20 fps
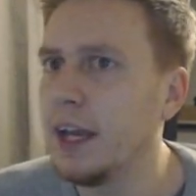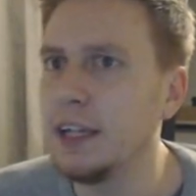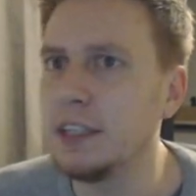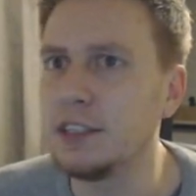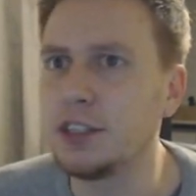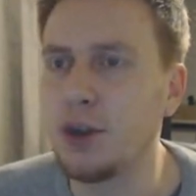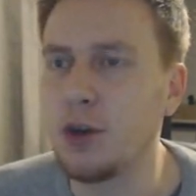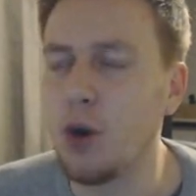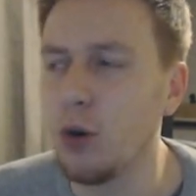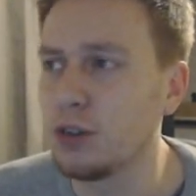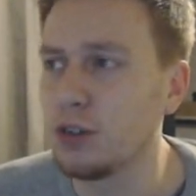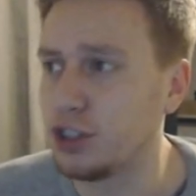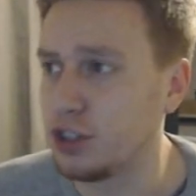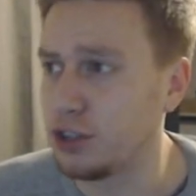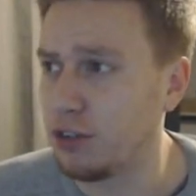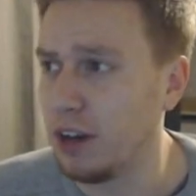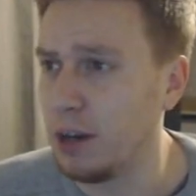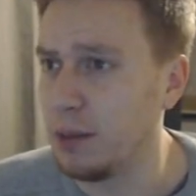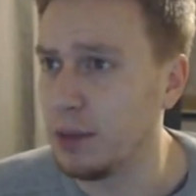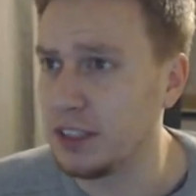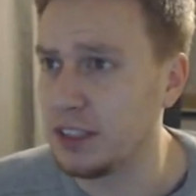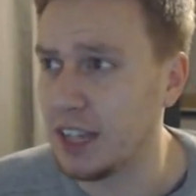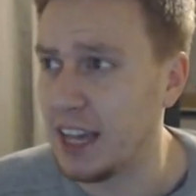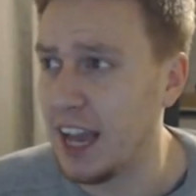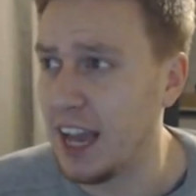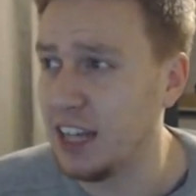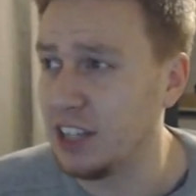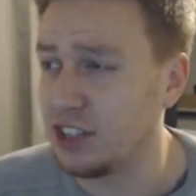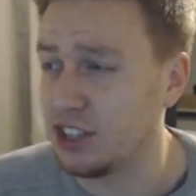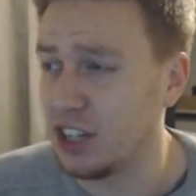He scores screamers
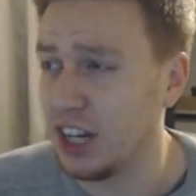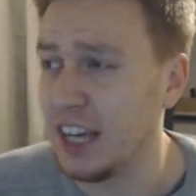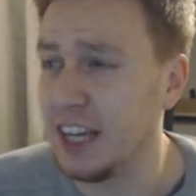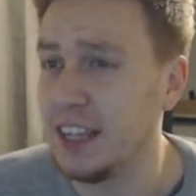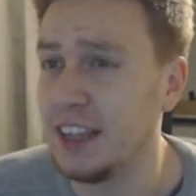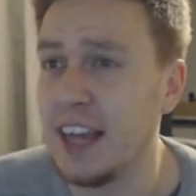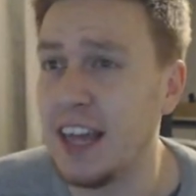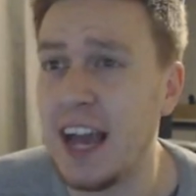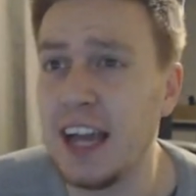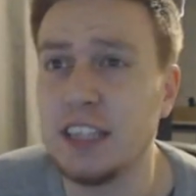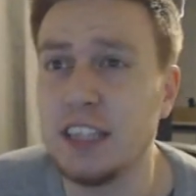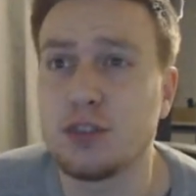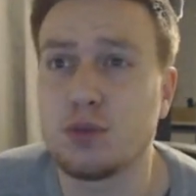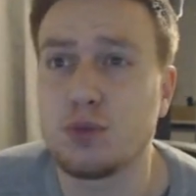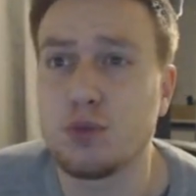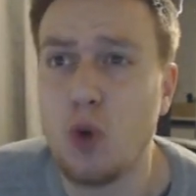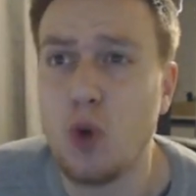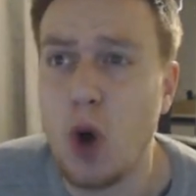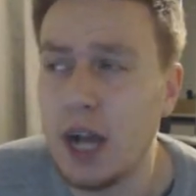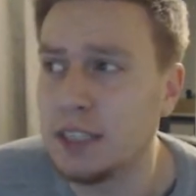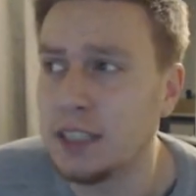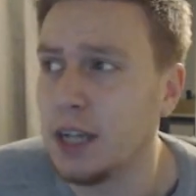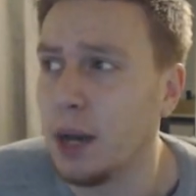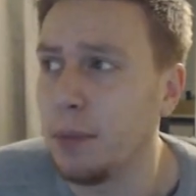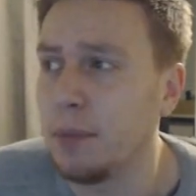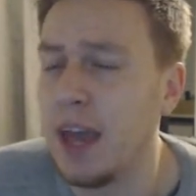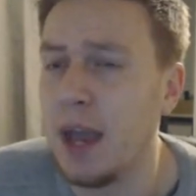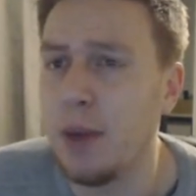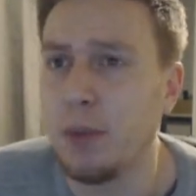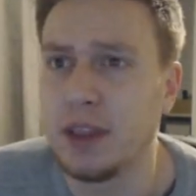occasionally. That is right
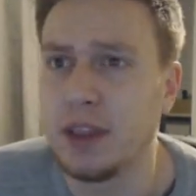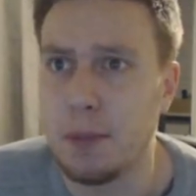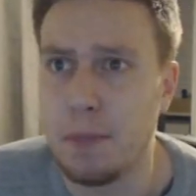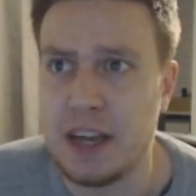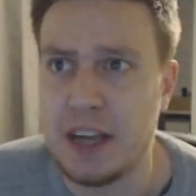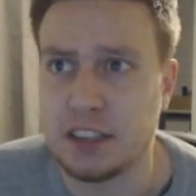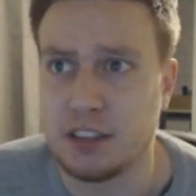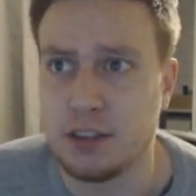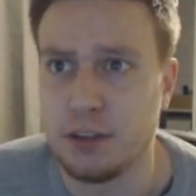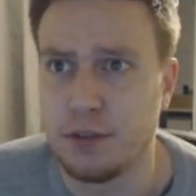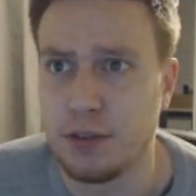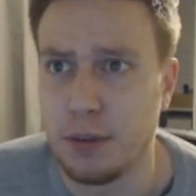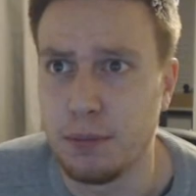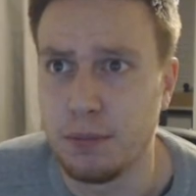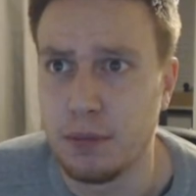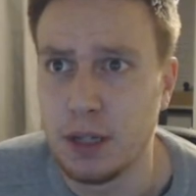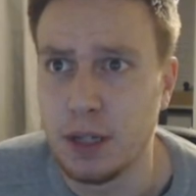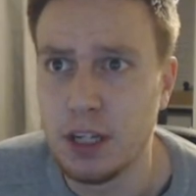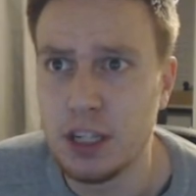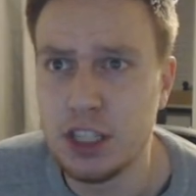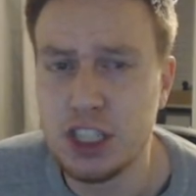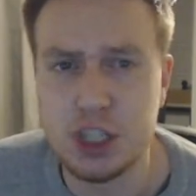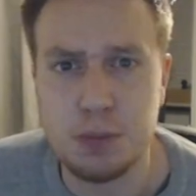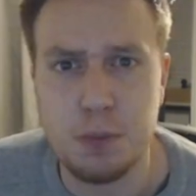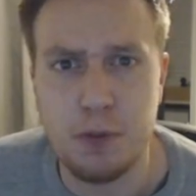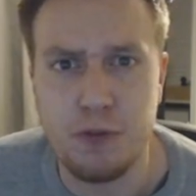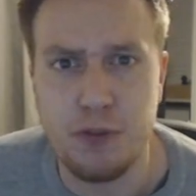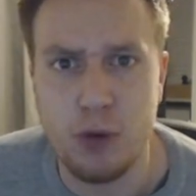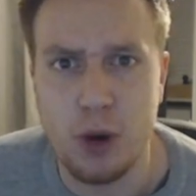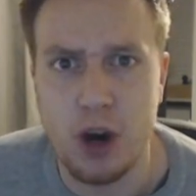up there with the best of them.
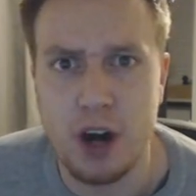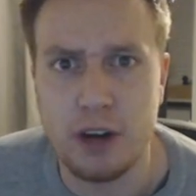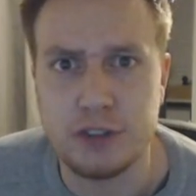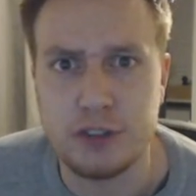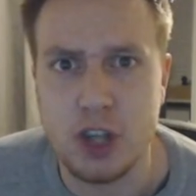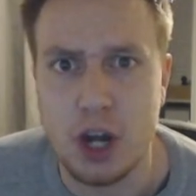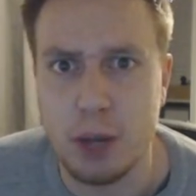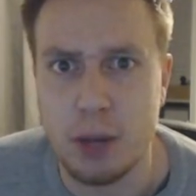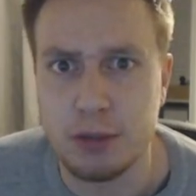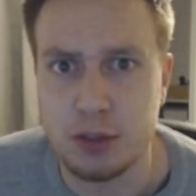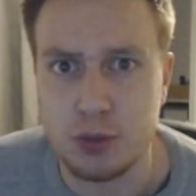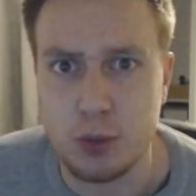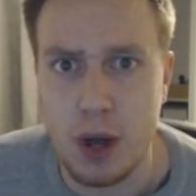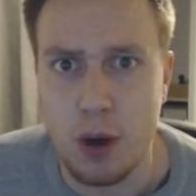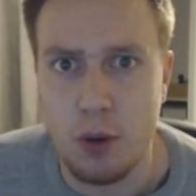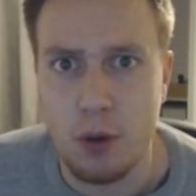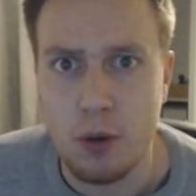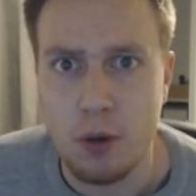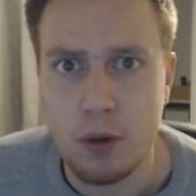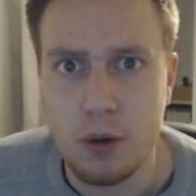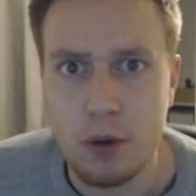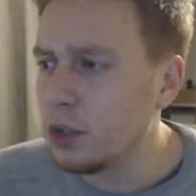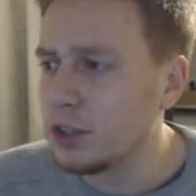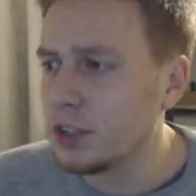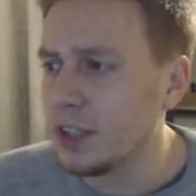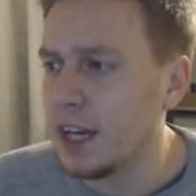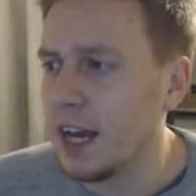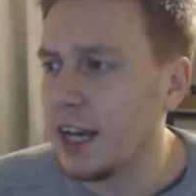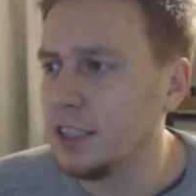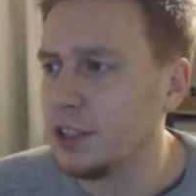Just before half-time as well.
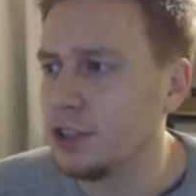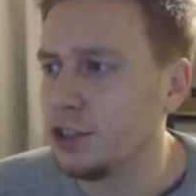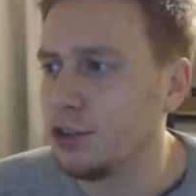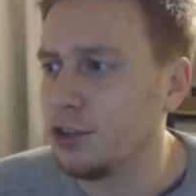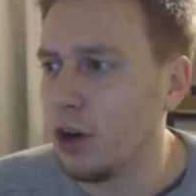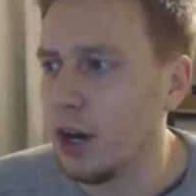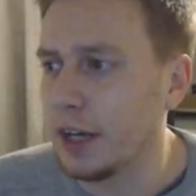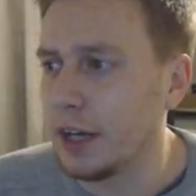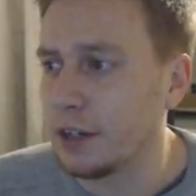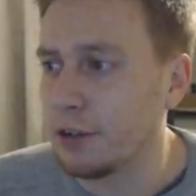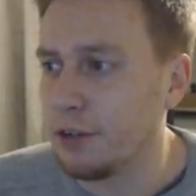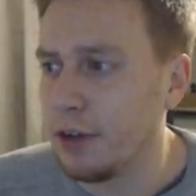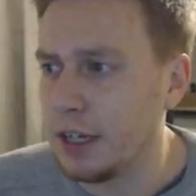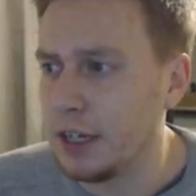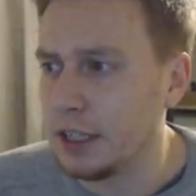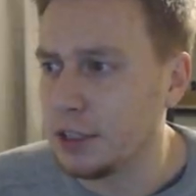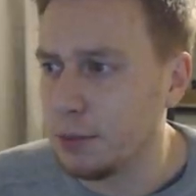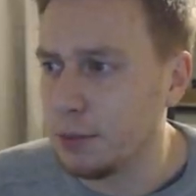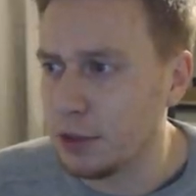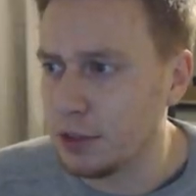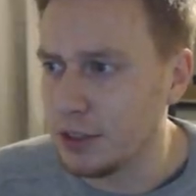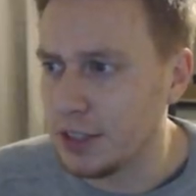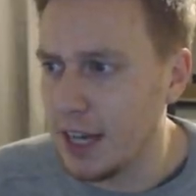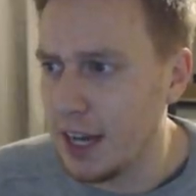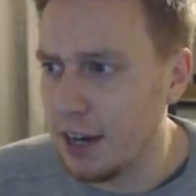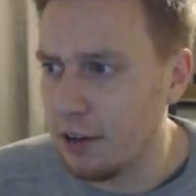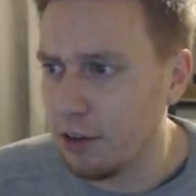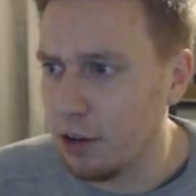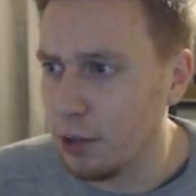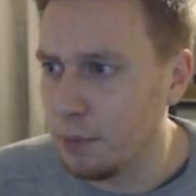What a strike. Credit to
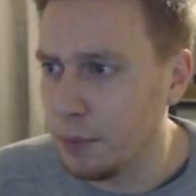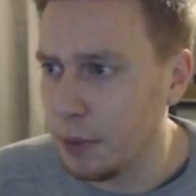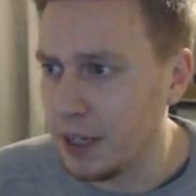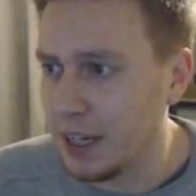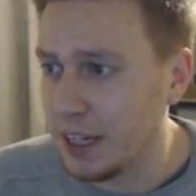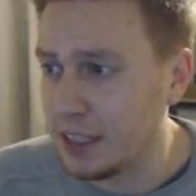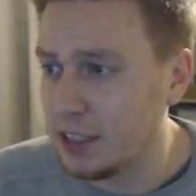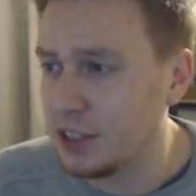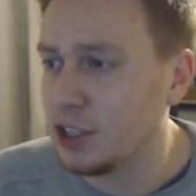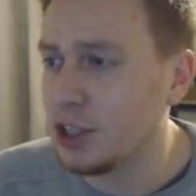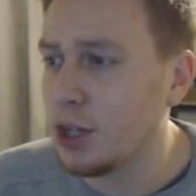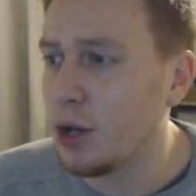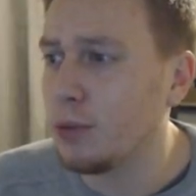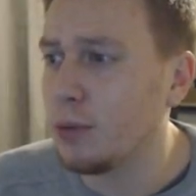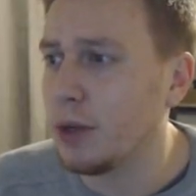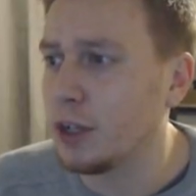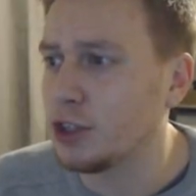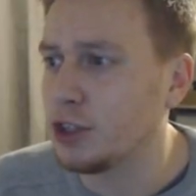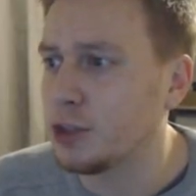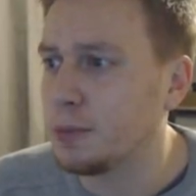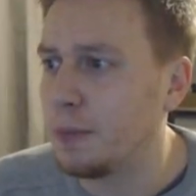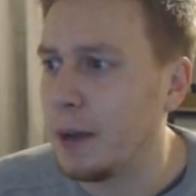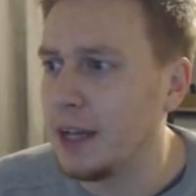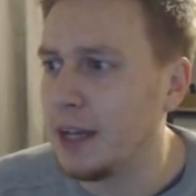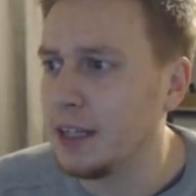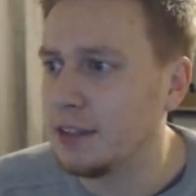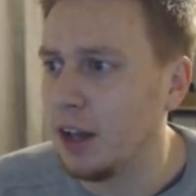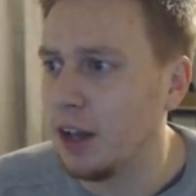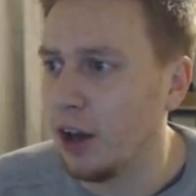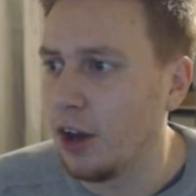Montero, but he had so much
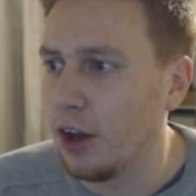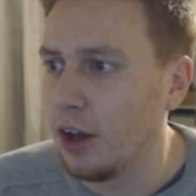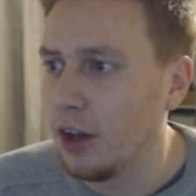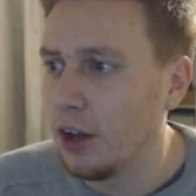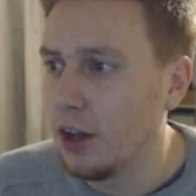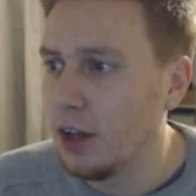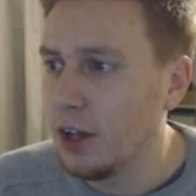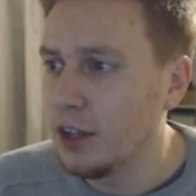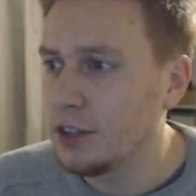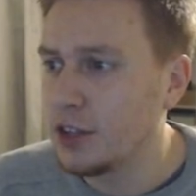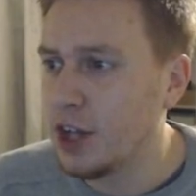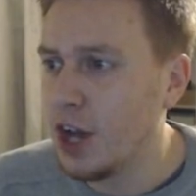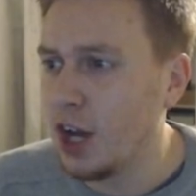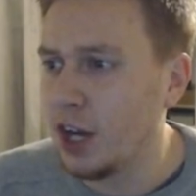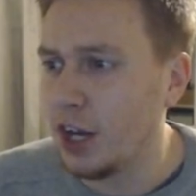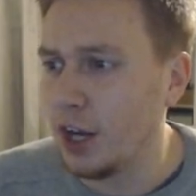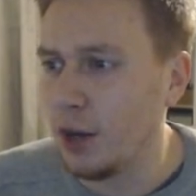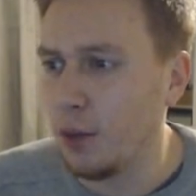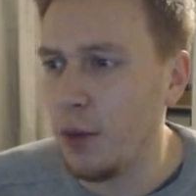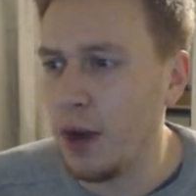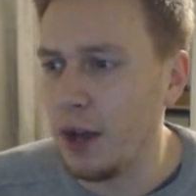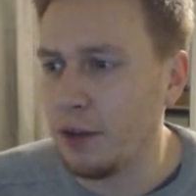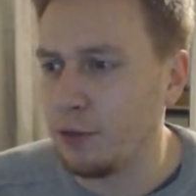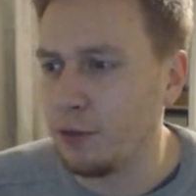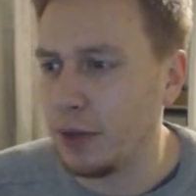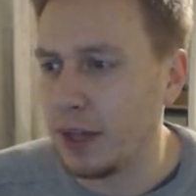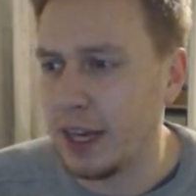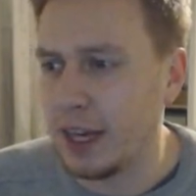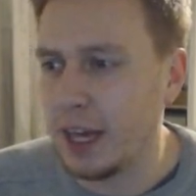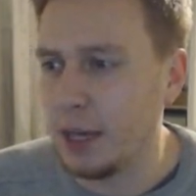space, look. It's curling away
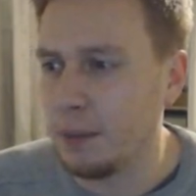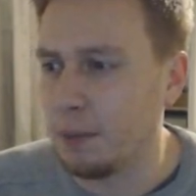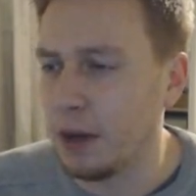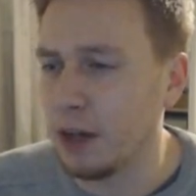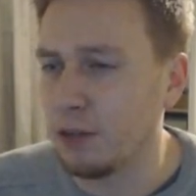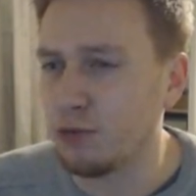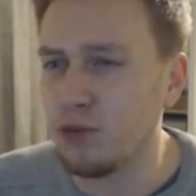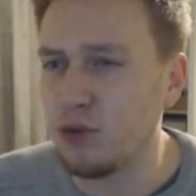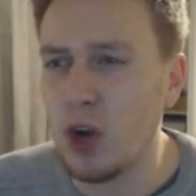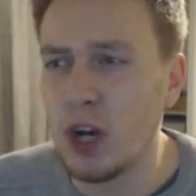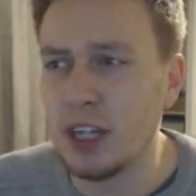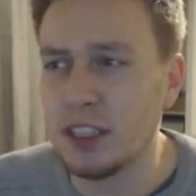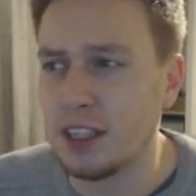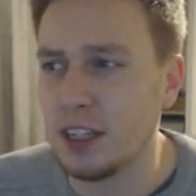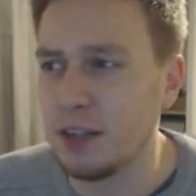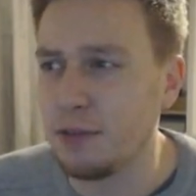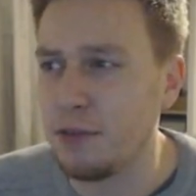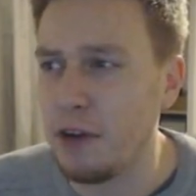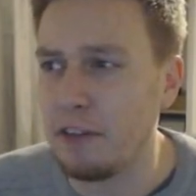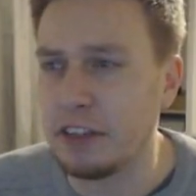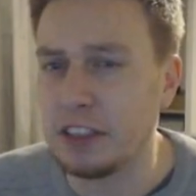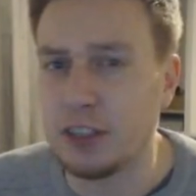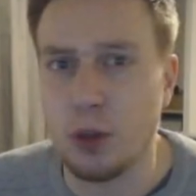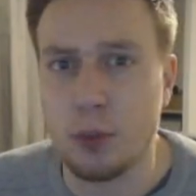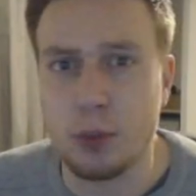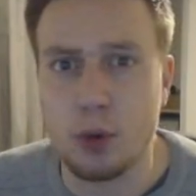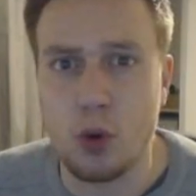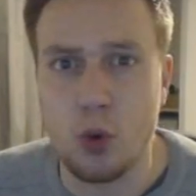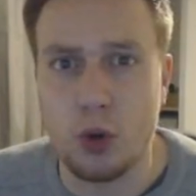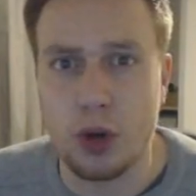from the keeper, right in the very
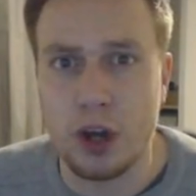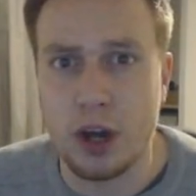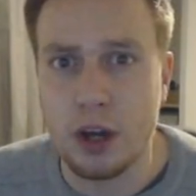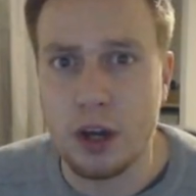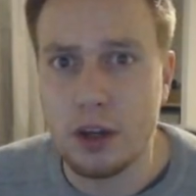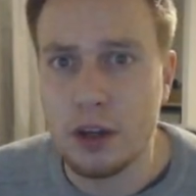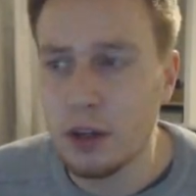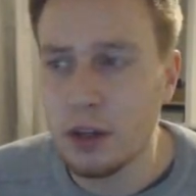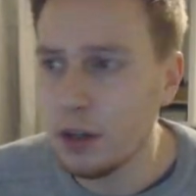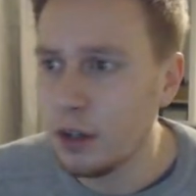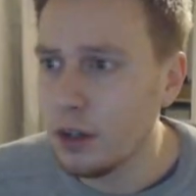top corner.